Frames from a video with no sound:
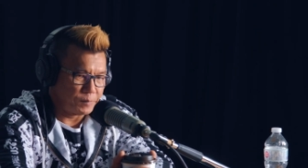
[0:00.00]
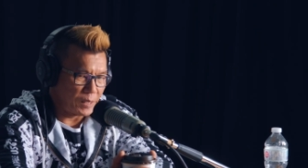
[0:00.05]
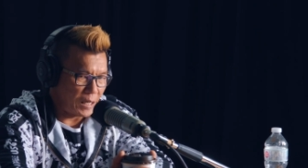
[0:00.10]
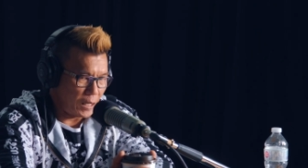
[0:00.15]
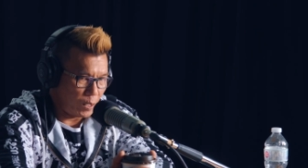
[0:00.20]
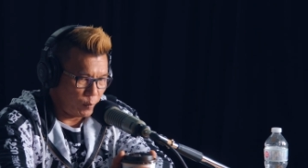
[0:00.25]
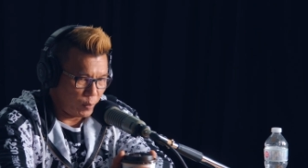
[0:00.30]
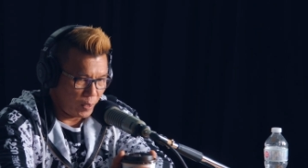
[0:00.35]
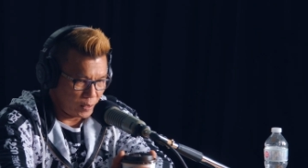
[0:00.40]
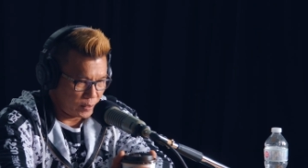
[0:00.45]

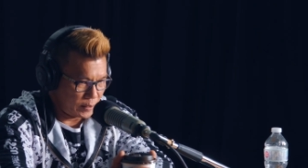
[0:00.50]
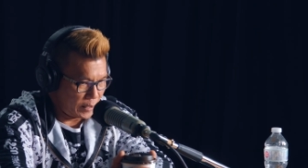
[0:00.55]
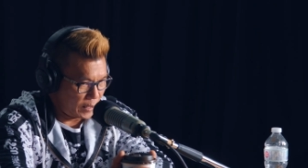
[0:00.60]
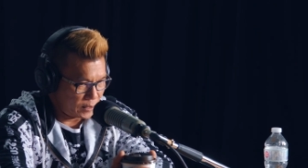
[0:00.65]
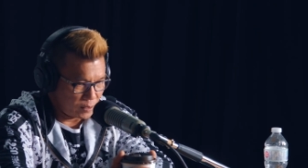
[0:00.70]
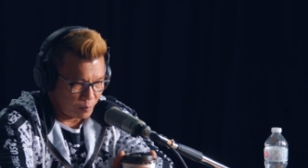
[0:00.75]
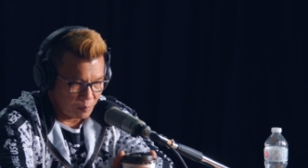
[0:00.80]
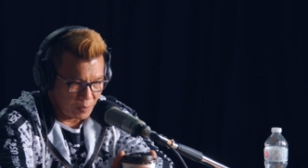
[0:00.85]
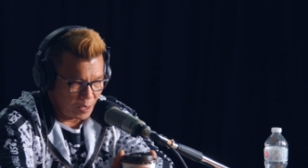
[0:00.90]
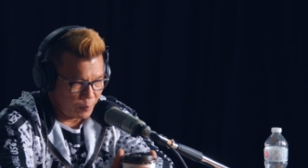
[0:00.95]
I don't want to say
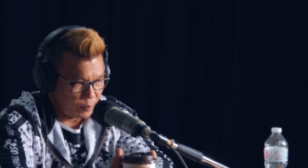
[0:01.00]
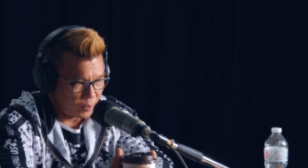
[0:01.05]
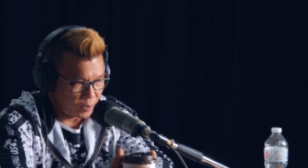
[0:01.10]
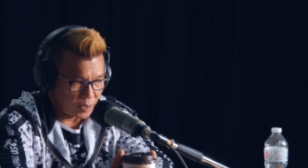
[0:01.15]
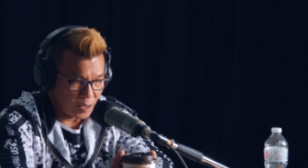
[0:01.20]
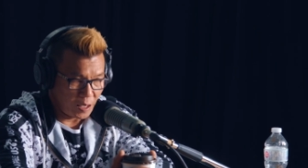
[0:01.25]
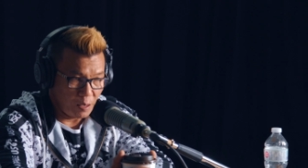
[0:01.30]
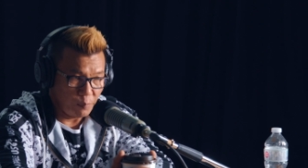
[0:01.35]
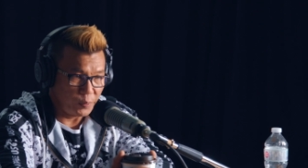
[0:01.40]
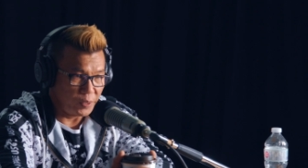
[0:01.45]
some name of the
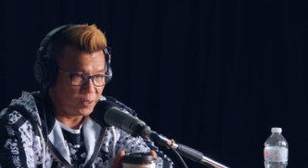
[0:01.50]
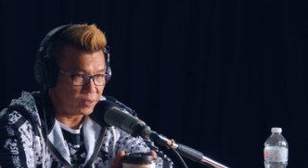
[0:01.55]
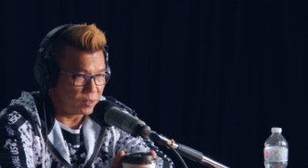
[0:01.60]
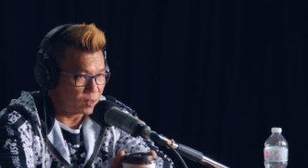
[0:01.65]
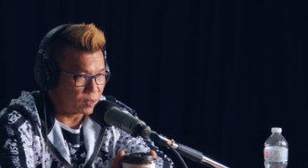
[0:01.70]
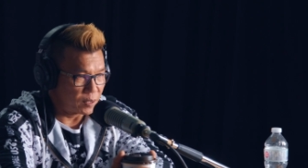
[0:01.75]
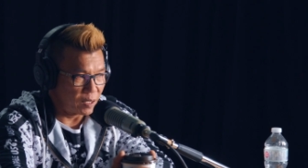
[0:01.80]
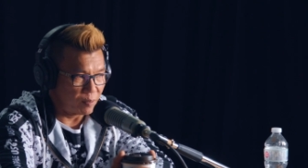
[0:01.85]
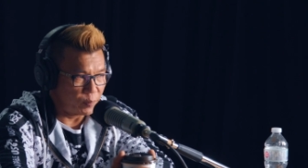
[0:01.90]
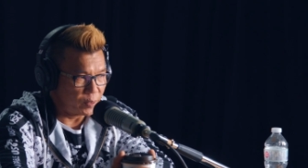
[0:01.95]
companies
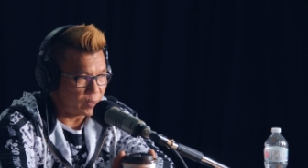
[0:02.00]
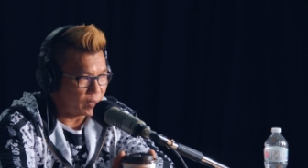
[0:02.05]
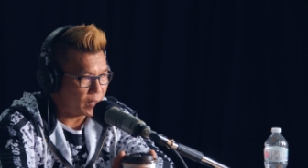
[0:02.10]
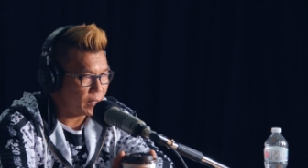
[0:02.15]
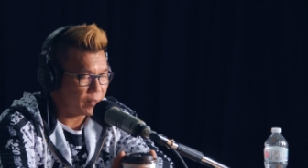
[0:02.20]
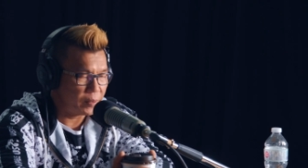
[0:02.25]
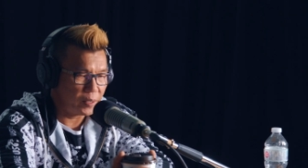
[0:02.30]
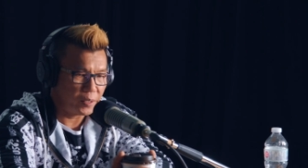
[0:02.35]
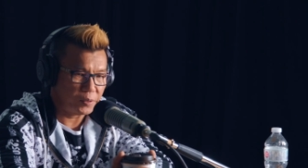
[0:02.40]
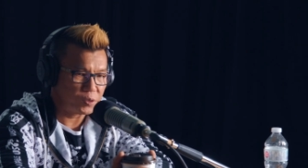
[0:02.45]
and stuff, but
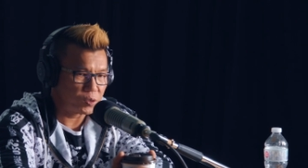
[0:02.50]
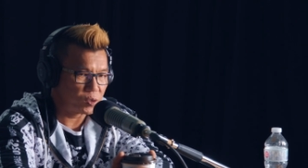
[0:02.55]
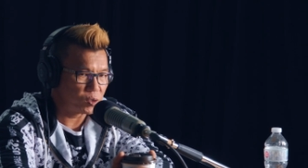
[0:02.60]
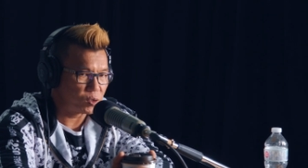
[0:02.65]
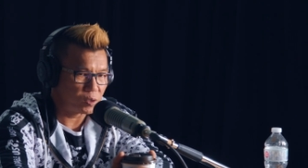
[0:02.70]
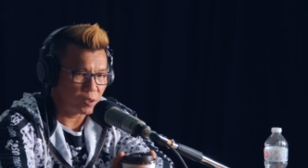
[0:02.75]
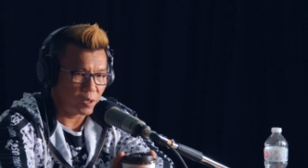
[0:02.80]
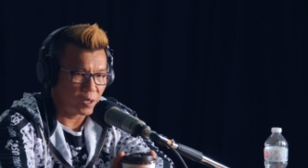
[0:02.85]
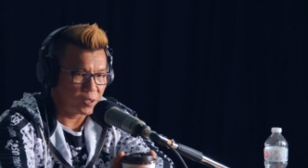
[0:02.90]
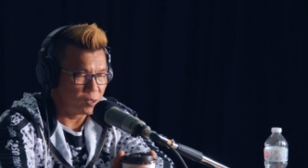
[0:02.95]
they
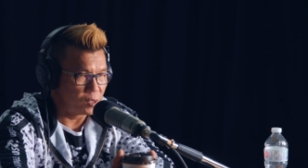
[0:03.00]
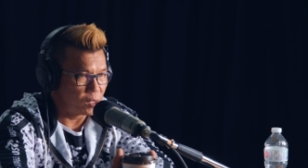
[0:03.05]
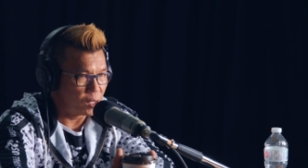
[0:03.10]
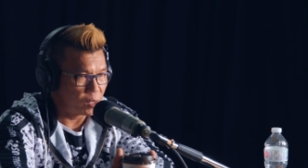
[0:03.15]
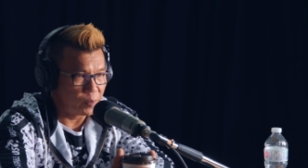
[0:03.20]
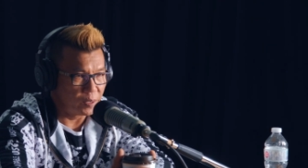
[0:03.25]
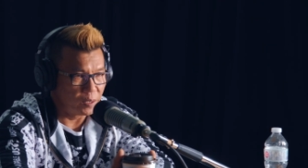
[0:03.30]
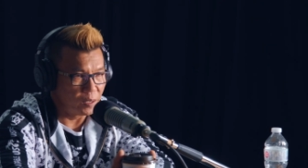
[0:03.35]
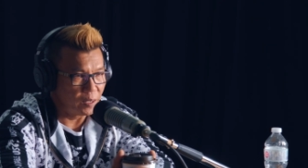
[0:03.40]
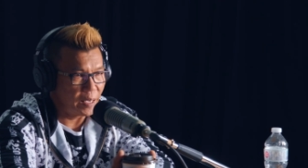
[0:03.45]
just charge an
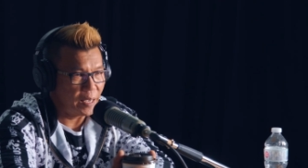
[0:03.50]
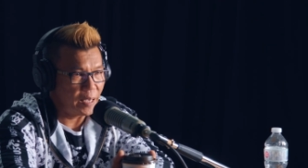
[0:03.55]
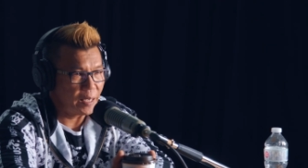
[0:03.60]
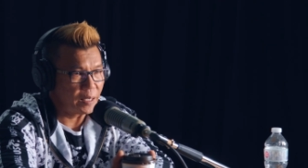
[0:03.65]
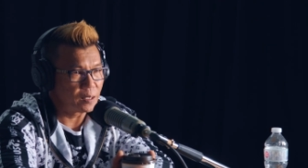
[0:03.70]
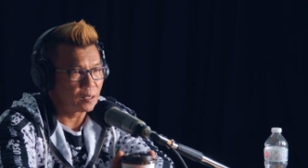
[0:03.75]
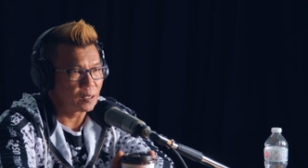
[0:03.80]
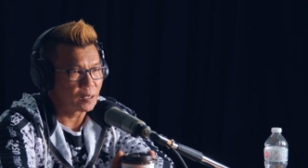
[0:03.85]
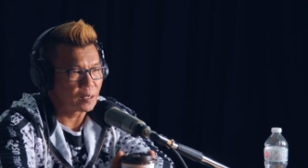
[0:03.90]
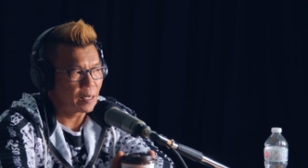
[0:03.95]
arm and a
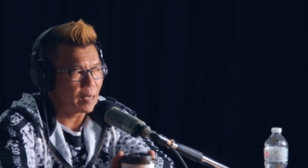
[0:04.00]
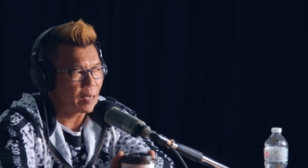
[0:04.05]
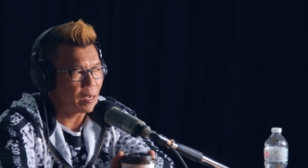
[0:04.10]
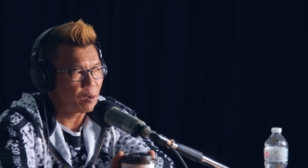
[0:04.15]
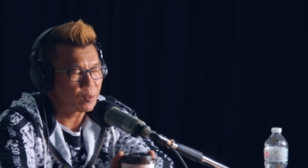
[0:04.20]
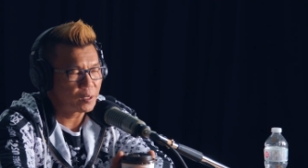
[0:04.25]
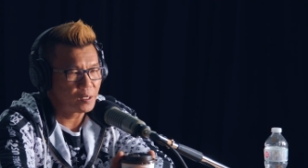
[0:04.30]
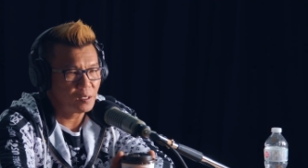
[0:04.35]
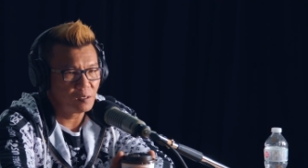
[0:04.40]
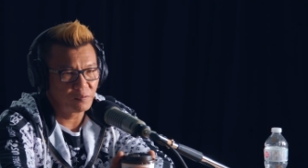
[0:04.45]
leg. Like,
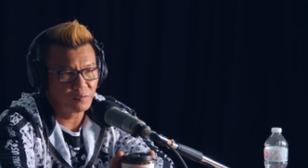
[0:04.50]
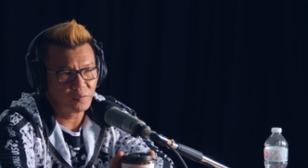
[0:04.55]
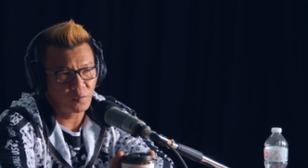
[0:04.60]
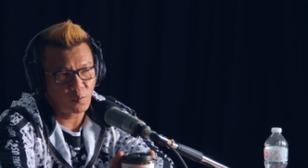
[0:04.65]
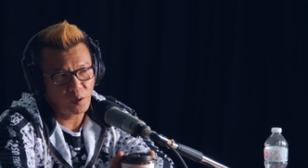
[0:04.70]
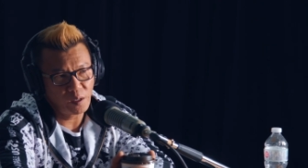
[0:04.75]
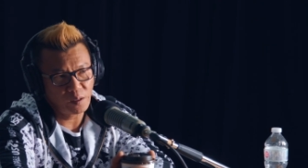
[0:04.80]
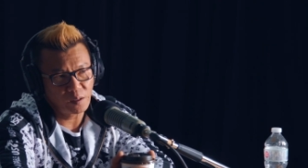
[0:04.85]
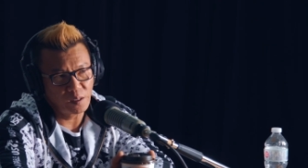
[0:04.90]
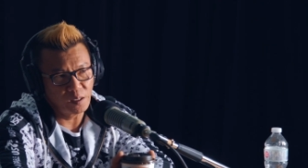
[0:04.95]
how can you
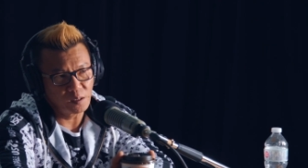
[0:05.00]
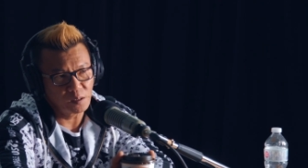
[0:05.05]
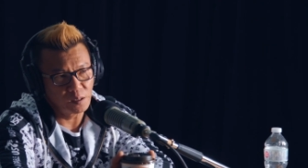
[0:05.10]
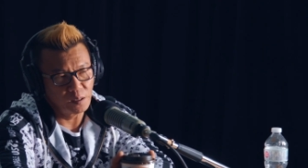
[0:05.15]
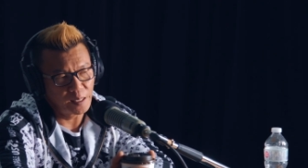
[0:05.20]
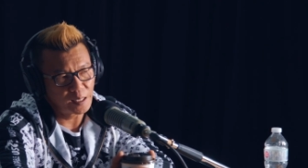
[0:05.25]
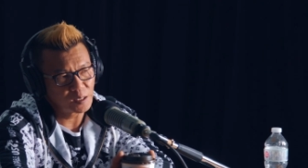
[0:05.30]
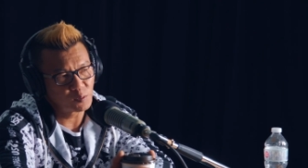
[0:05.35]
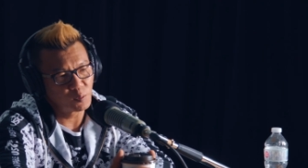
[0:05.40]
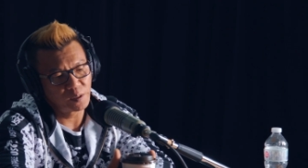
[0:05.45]
afford this?
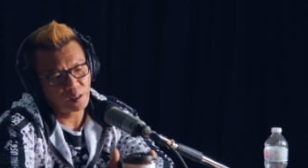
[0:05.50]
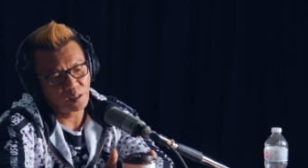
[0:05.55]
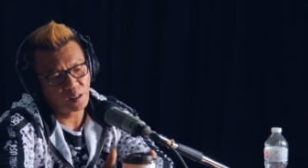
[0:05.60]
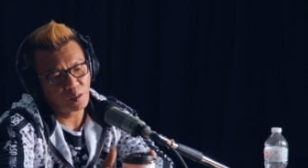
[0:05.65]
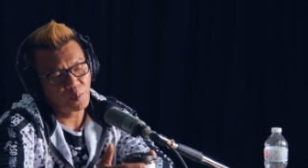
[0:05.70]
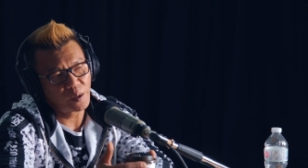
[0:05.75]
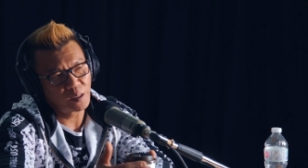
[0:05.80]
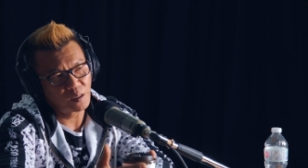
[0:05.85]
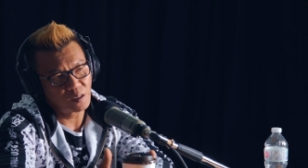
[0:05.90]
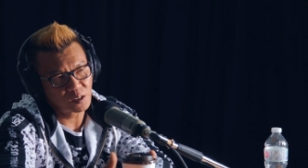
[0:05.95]
And that's when they
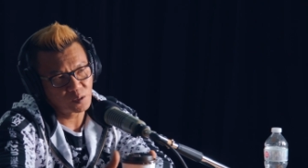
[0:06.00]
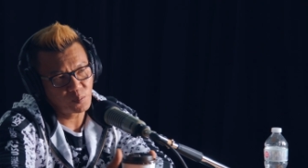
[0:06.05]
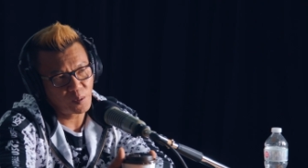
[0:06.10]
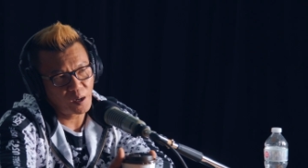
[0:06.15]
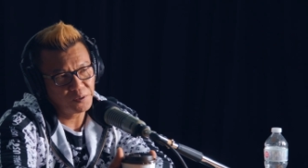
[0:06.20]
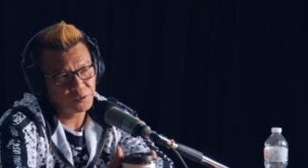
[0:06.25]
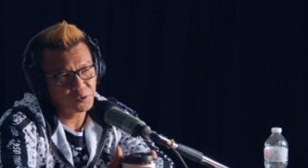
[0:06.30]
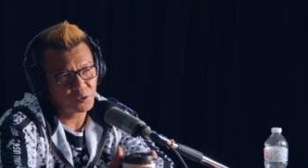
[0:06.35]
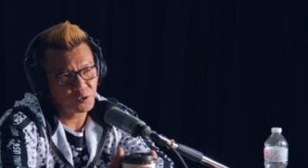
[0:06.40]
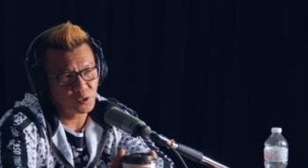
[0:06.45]
depend on
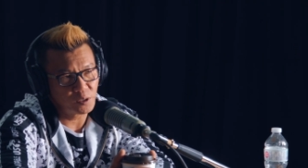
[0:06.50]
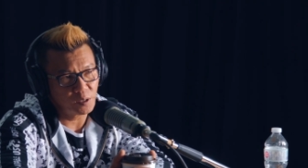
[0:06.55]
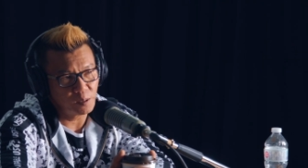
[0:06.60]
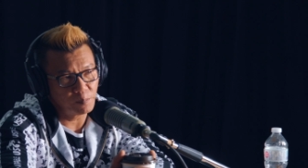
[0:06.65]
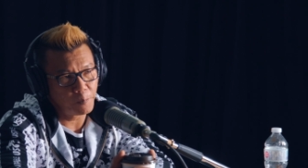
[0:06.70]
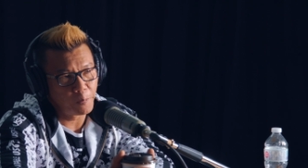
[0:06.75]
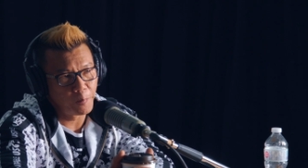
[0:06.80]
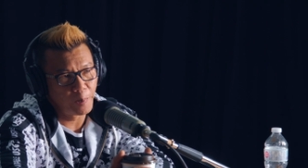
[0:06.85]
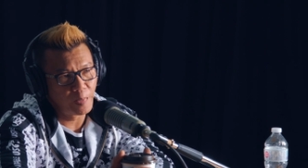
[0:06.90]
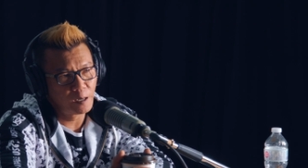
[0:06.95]

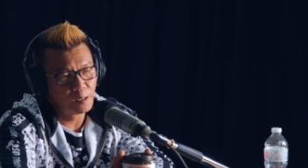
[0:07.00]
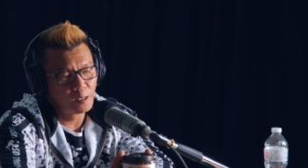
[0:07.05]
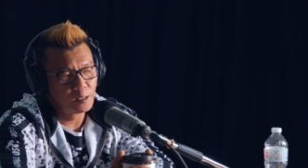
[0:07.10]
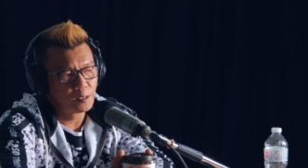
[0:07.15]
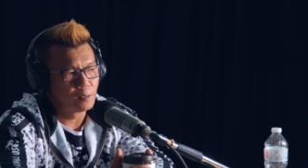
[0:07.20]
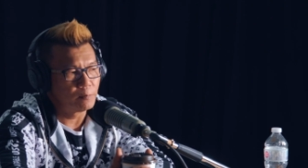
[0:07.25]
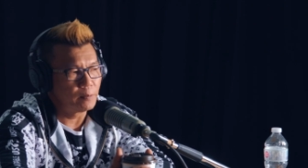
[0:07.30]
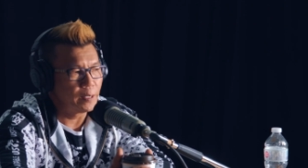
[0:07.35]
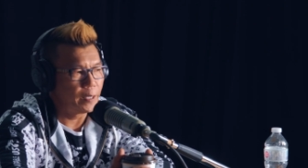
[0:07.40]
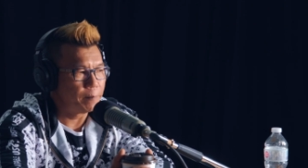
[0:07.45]
sponsorship,
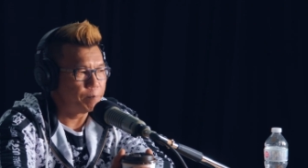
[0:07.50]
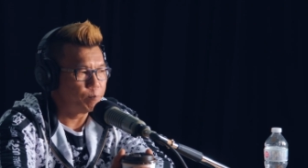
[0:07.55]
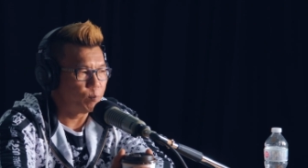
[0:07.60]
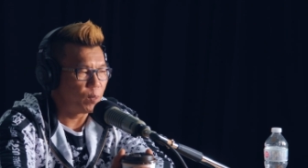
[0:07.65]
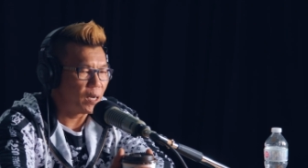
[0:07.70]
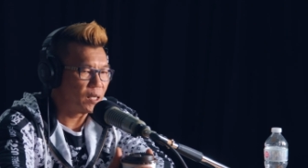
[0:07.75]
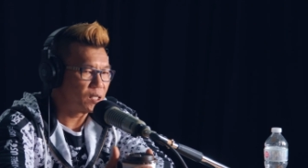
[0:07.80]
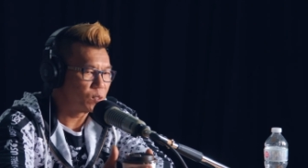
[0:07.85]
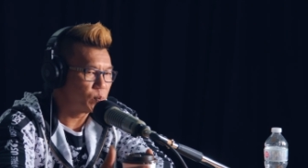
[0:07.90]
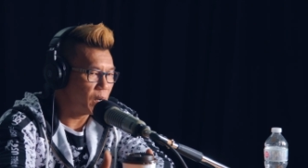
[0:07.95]
right?
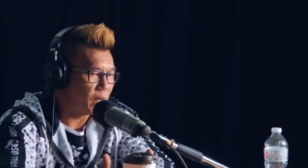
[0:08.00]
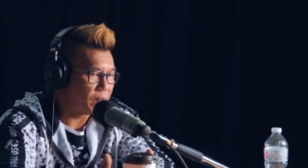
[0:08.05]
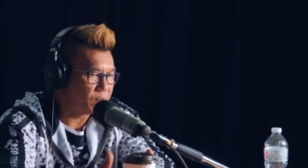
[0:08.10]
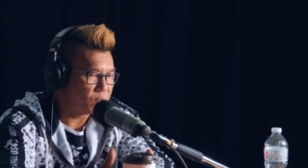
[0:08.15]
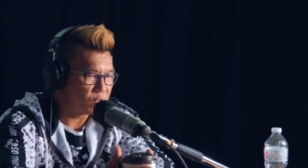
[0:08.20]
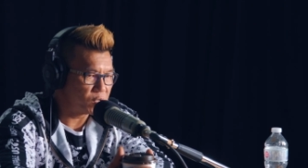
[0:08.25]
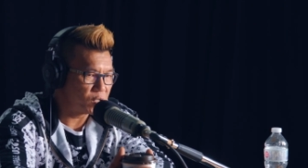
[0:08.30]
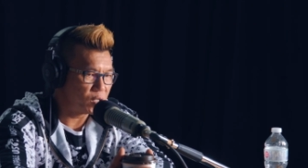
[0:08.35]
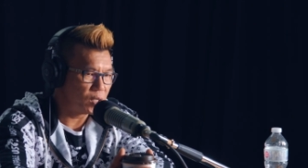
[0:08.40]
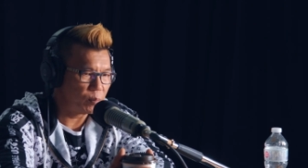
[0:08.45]
My
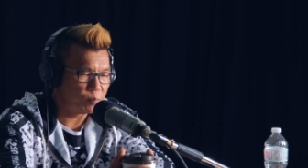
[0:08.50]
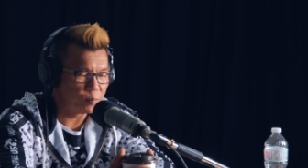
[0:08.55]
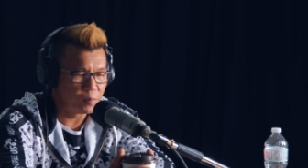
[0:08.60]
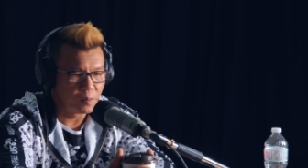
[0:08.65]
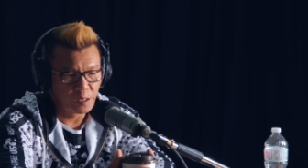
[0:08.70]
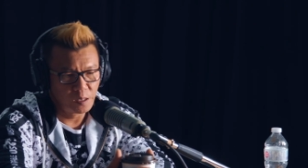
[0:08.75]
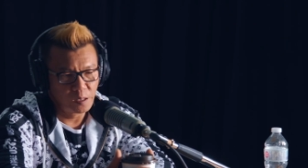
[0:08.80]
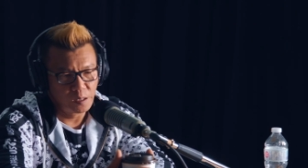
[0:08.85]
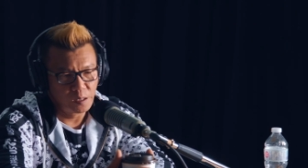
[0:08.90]
sponsorship,